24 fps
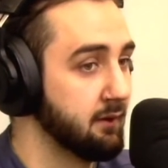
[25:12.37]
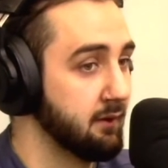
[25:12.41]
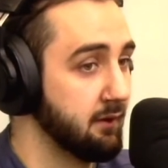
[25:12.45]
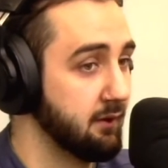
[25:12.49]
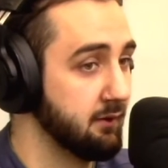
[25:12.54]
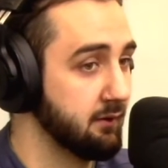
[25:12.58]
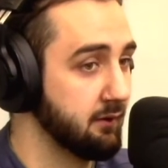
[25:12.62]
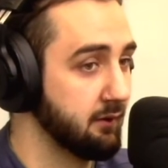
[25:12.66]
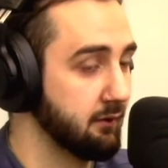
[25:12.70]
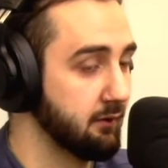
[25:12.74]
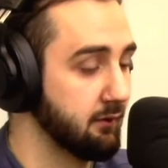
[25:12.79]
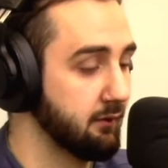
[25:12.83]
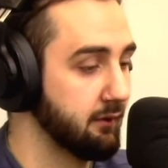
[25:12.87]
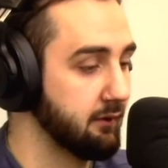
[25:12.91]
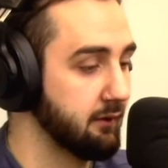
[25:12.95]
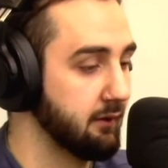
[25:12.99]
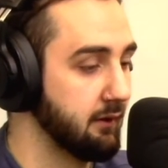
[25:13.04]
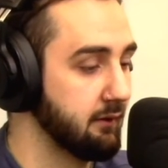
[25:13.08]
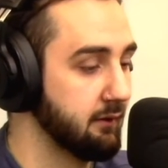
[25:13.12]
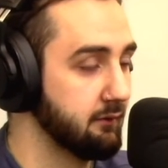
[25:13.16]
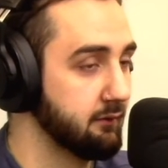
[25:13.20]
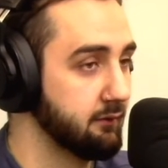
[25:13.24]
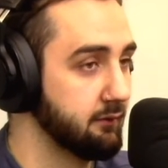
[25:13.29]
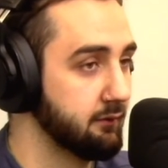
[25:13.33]
You can click
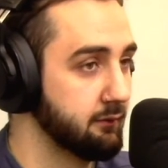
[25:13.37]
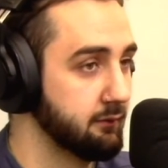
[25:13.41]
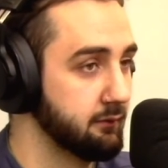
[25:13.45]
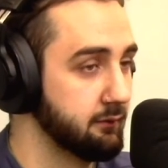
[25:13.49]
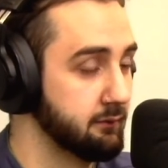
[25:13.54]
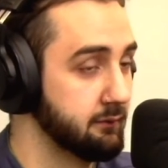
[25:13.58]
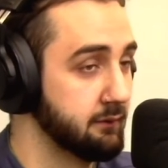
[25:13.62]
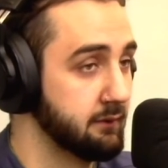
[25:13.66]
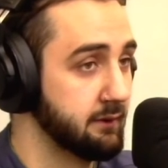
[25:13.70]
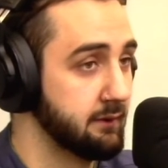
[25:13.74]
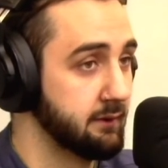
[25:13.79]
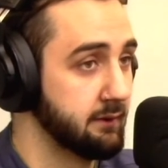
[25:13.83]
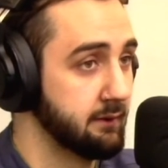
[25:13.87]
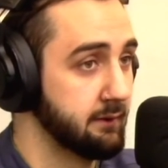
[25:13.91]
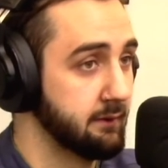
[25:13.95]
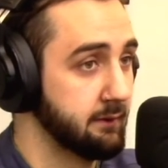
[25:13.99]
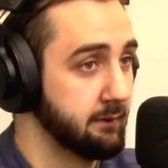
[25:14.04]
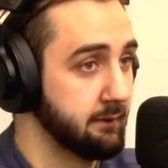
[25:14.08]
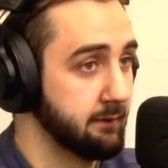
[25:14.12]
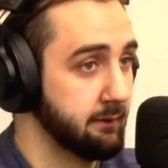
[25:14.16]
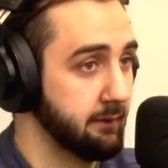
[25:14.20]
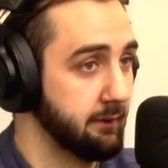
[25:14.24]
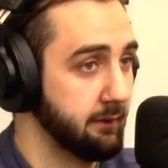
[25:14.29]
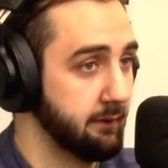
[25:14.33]
onto
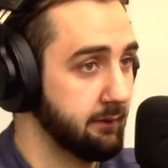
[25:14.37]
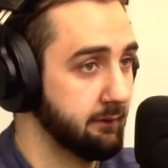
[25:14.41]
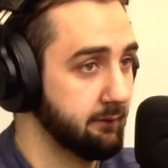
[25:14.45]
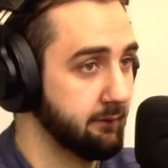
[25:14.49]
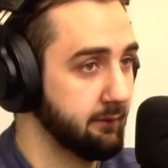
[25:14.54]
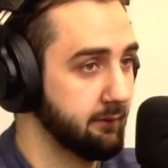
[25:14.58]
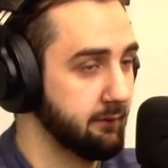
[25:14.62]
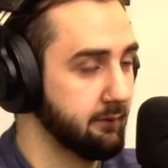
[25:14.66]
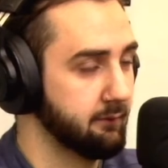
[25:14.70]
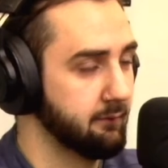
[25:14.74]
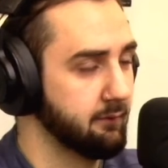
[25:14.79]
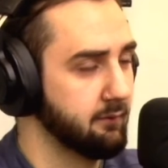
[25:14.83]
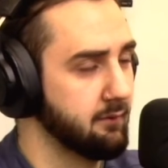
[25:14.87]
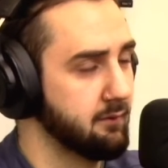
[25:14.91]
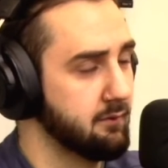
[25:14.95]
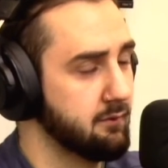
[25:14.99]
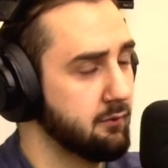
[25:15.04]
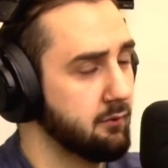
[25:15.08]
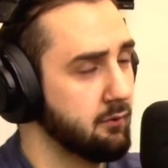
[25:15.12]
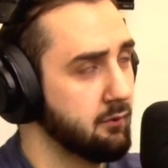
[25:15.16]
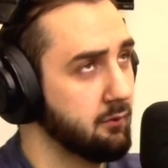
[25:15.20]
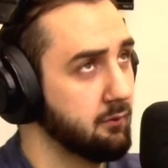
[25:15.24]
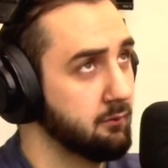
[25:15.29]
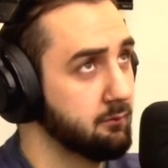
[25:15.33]
I
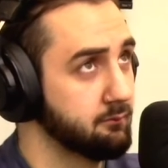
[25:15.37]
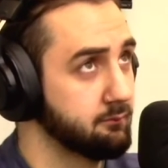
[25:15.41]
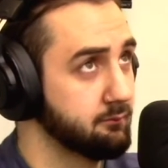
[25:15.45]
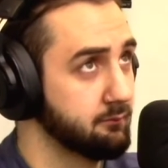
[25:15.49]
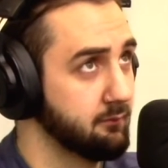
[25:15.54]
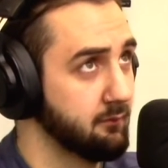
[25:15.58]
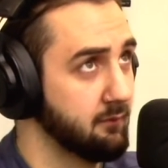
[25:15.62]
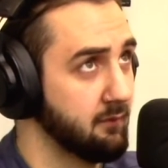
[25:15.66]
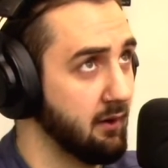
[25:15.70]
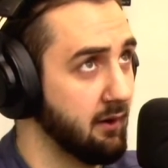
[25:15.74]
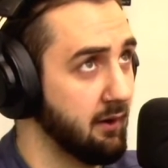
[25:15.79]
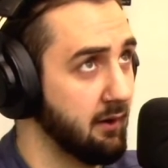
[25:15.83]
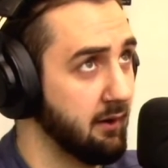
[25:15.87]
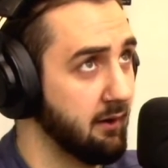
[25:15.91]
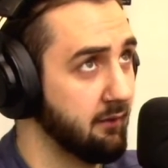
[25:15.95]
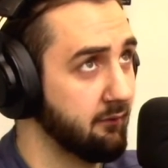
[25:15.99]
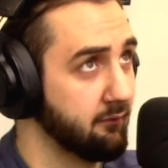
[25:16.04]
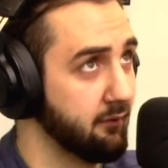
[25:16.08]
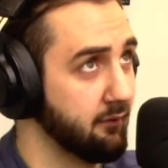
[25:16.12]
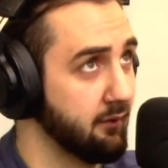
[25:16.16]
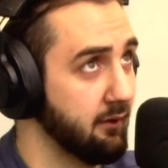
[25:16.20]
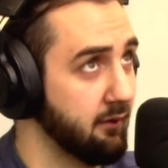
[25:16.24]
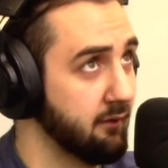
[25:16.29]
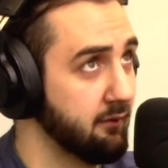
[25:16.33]

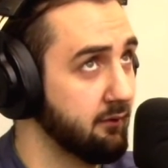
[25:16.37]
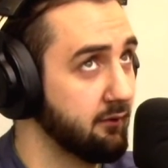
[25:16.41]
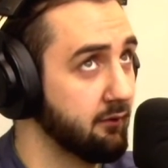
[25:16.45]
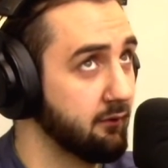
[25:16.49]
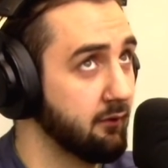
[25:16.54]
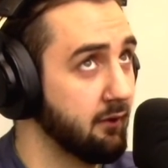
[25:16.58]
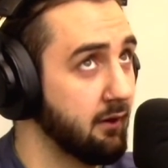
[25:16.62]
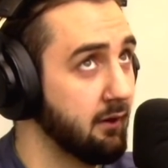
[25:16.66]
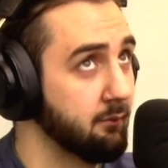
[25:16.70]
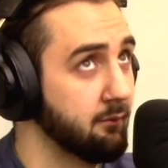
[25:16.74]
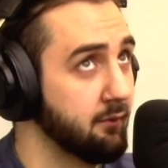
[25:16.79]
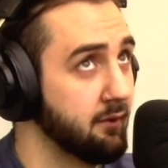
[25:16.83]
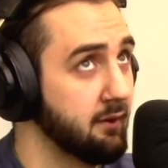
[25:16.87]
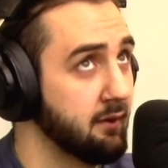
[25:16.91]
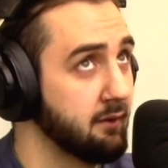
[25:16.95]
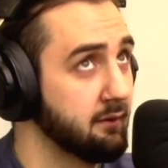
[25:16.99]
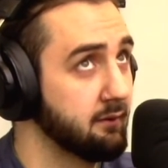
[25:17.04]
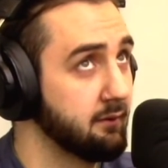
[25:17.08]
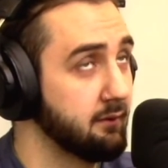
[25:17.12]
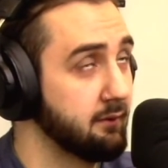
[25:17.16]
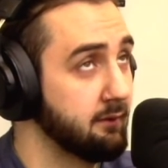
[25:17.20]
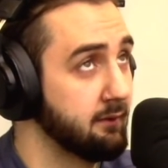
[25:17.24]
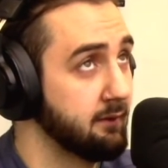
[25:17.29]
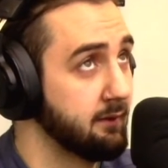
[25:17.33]
have Instagram
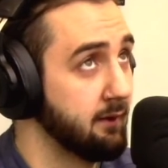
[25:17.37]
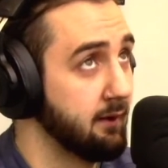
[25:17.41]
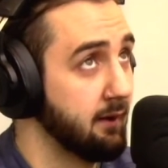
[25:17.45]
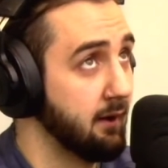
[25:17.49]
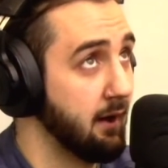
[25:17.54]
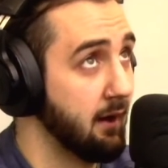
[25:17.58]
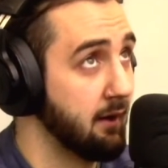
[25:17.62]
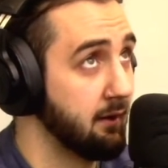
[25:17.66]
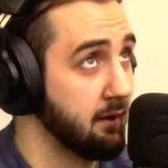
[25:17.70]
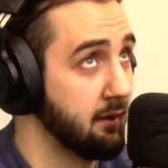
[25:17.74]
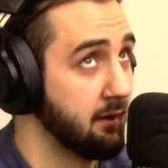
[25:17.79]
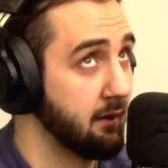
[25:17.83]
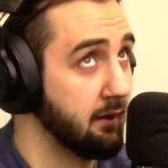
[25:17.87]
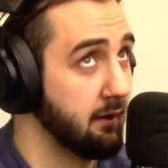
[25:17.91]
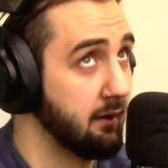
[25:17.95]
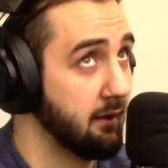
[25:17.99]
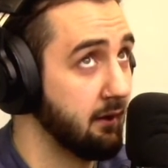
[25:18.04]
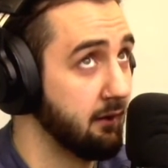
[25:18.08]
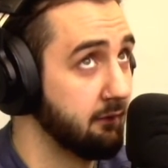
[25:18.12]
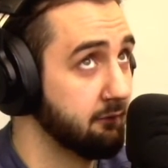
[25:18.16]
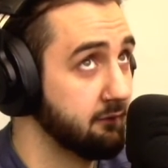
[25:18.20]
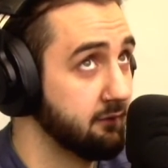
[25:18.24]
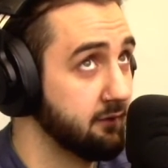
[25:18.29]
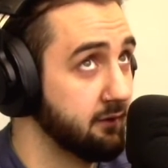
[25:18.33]
linked, and then I
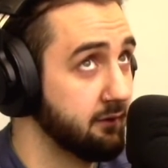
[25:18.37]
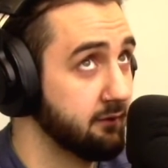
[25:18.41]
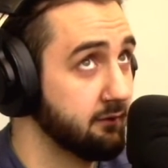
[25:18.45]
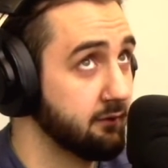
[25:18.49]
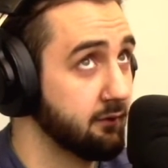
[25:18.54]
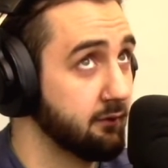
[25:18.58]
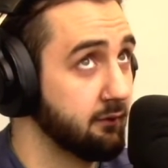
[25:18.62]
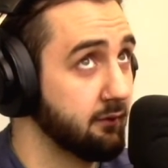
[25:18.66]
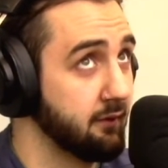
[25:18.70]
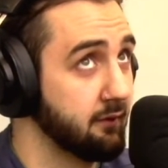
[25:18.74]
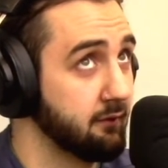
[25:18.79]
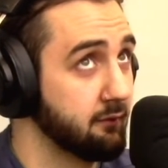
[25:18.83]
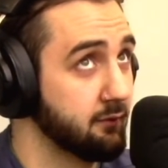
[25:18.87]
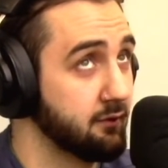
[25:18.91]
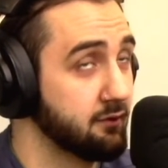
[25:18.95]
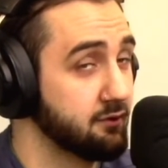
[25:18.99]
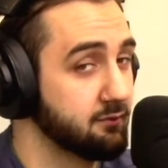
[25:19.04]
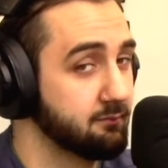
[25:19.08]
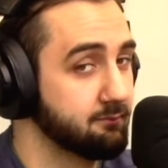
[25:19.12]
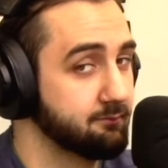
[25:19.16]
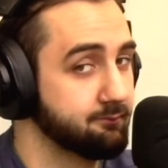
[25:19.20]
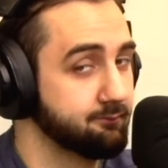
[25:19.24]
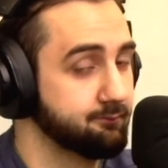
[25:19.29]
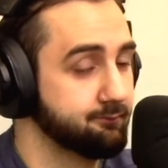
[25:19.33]
have DSO linked,
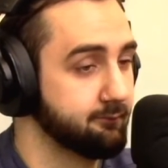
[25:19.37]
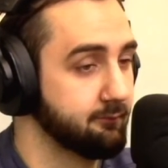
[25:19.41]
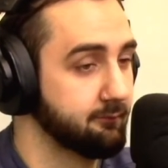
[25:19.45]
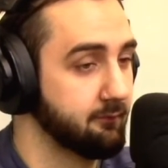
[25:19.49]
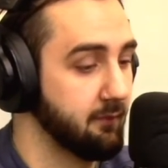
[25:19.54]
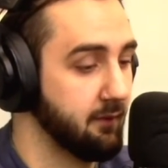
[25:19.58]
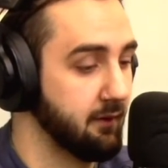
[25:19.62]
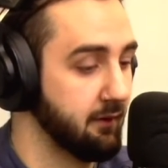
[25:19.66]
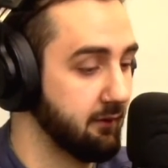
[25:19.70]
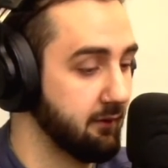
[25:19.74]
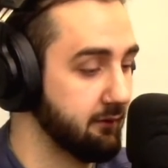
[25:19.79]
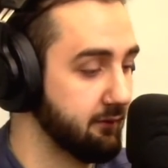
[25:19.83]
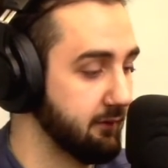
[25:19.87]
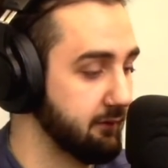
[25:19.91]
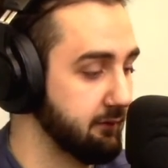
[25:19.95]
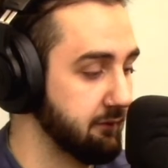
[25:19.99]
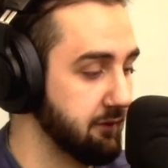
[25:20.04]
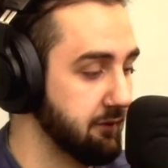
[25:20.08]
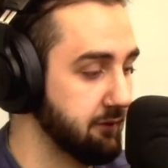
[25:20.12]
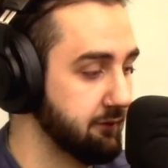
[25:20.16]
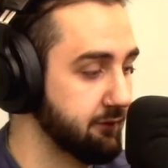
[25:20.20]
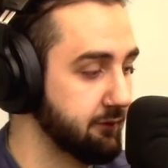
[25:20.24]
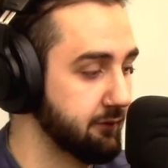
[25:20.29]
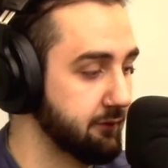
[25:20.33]
which, like I
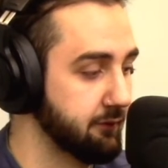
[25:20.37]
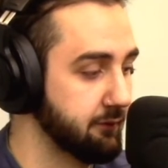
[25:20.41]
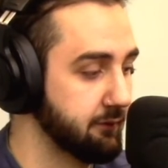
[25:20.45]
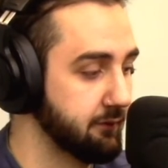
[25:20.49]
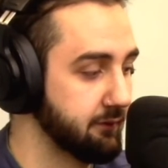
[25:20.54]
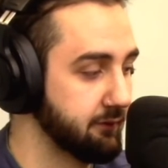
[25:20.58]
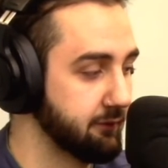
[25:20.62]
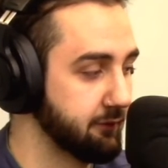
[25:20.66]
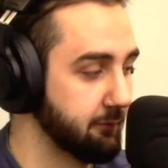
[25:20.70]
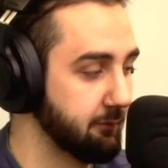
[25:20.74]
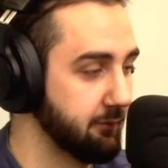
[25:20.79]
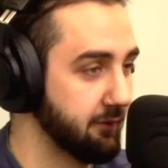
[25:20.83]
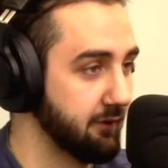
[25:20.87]
said, DSO is